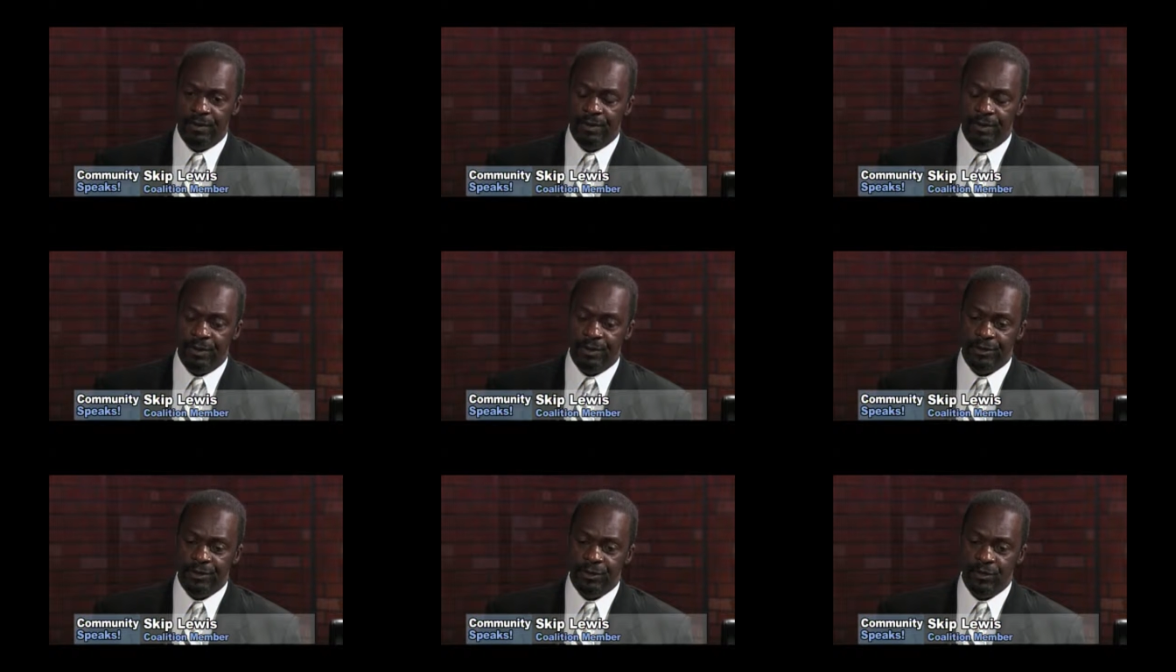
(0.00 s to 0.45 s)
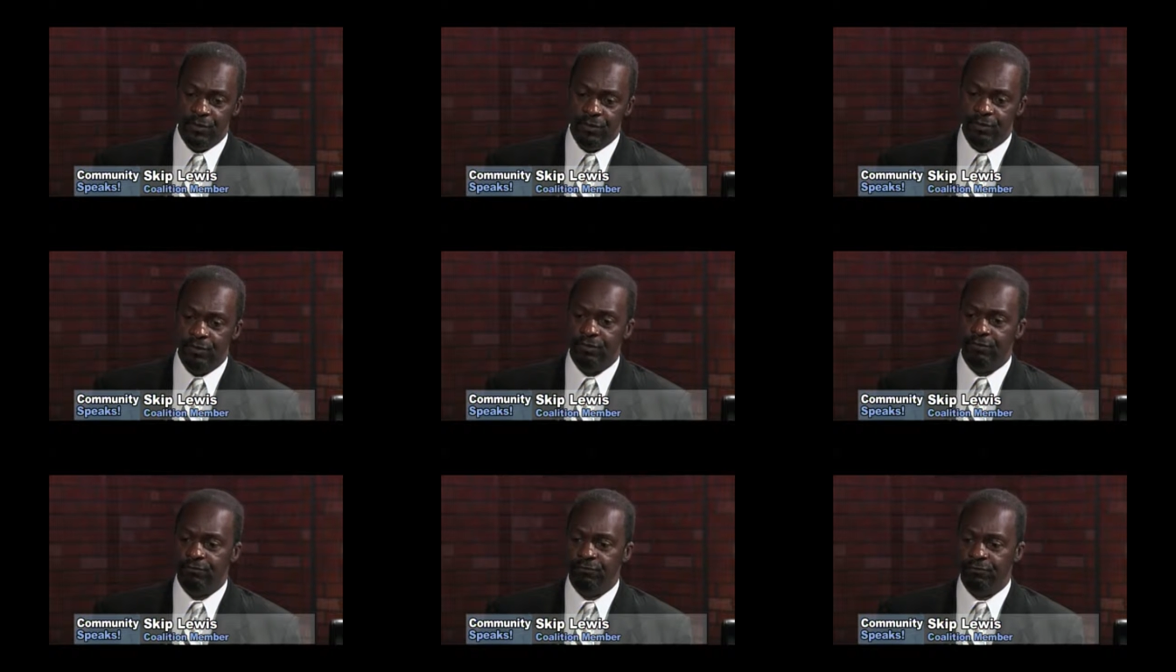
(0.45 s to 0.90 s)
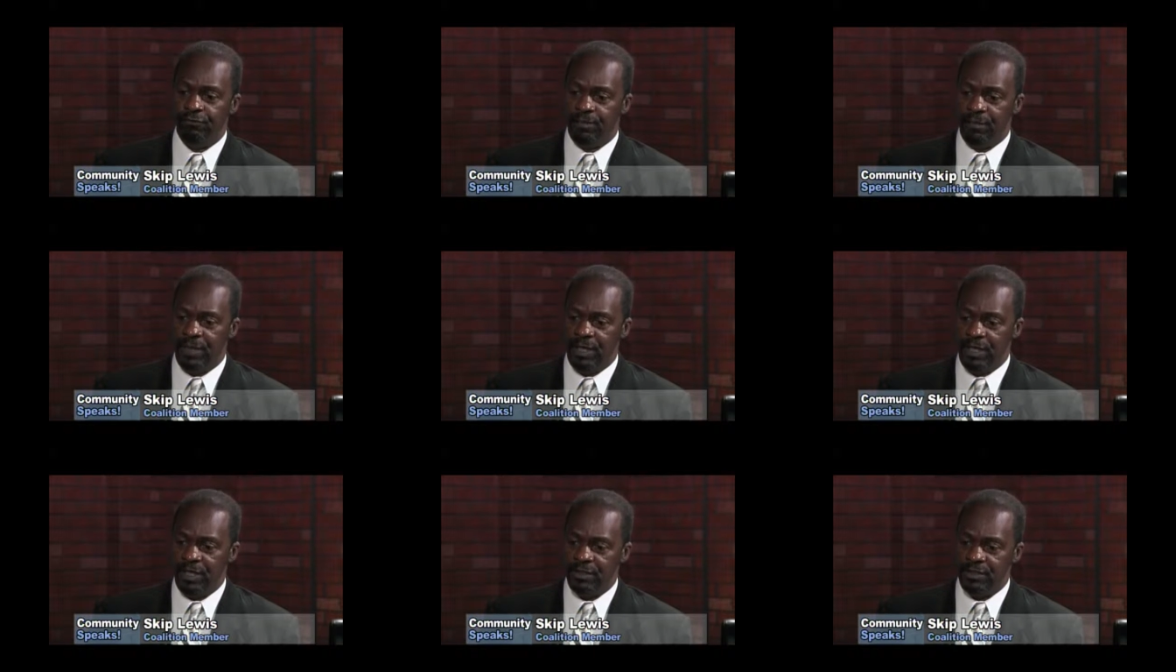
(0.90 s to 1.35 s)
youth from
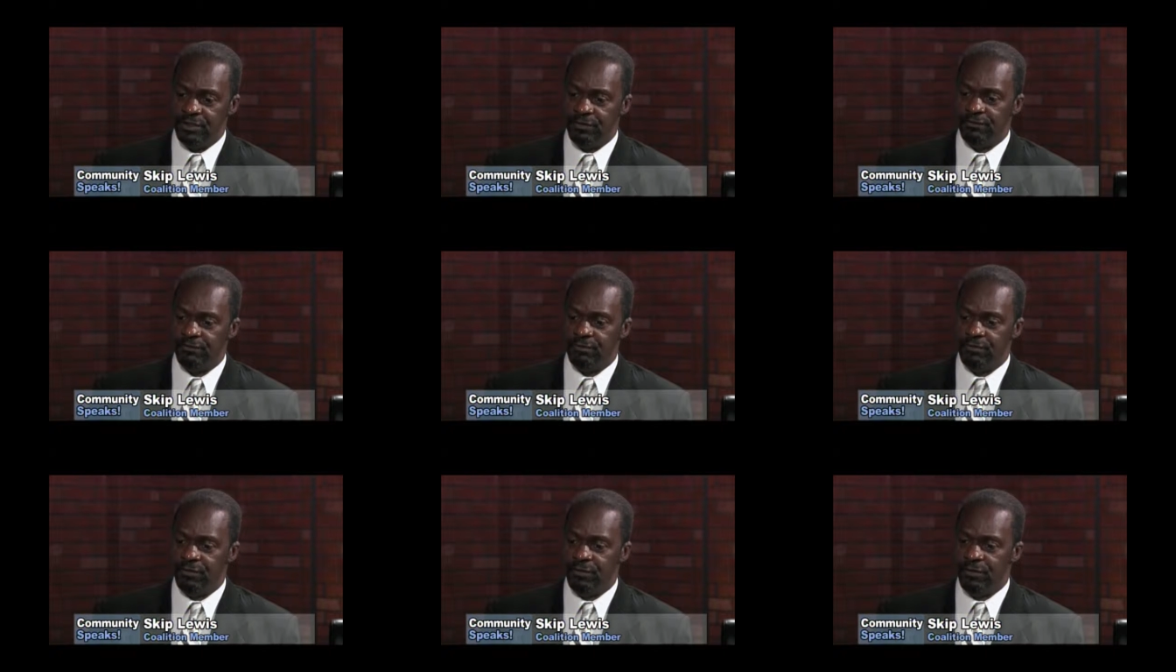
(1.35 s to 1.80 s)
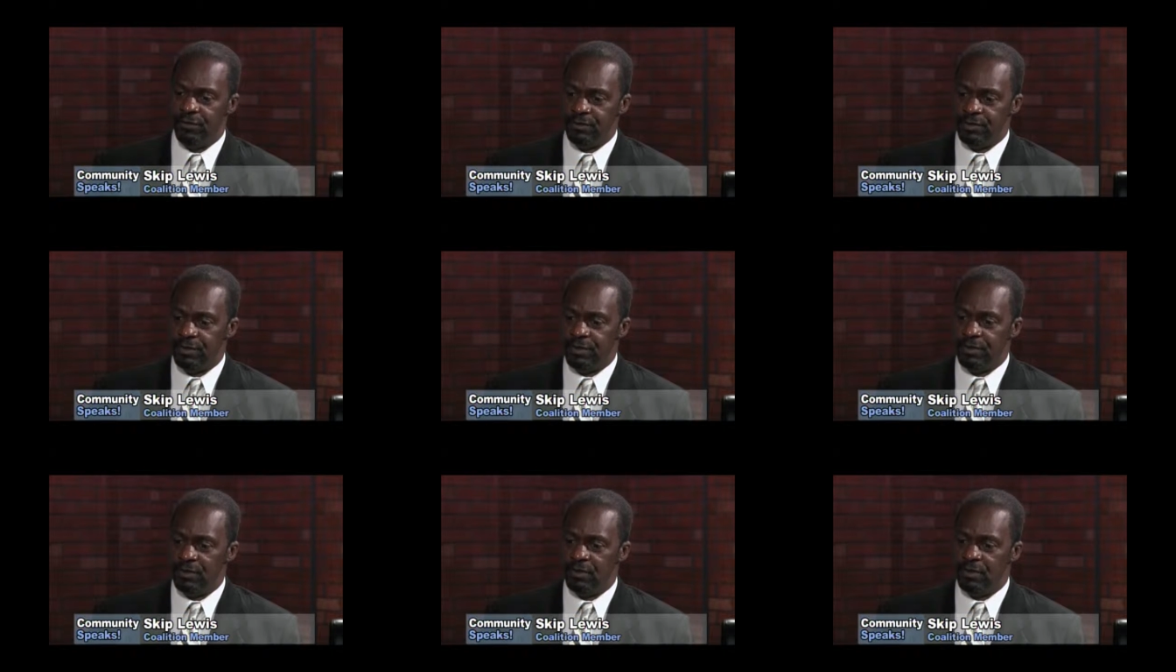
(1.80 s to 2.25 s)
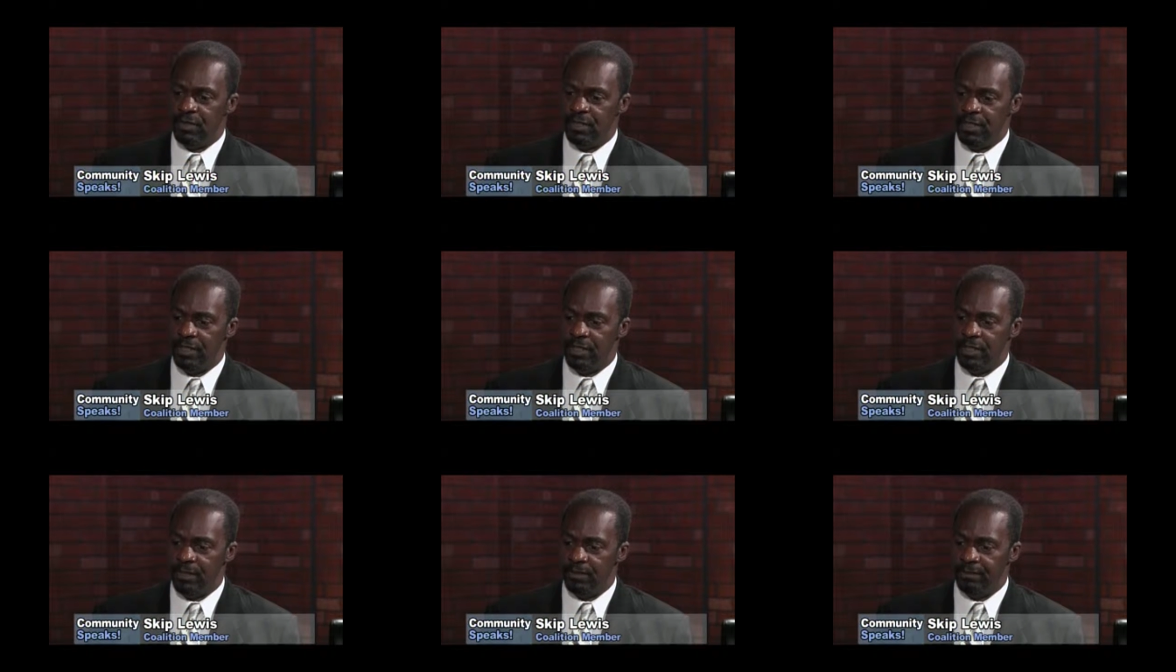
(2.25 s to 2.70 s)
ages from 13
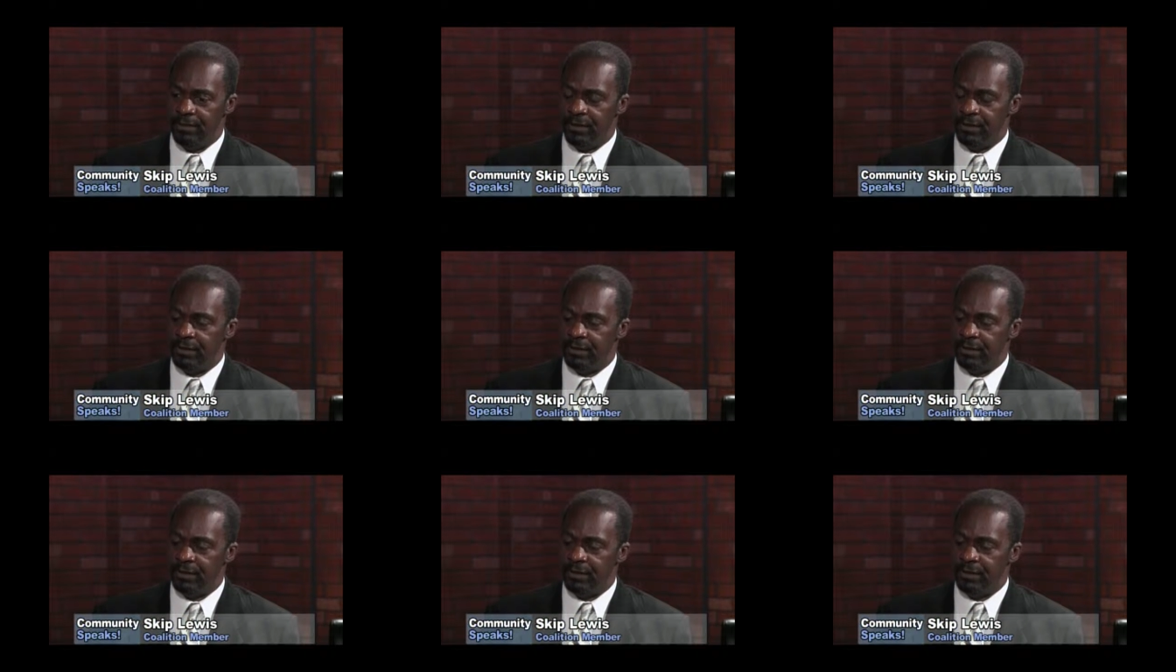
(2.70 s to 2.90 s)
on up.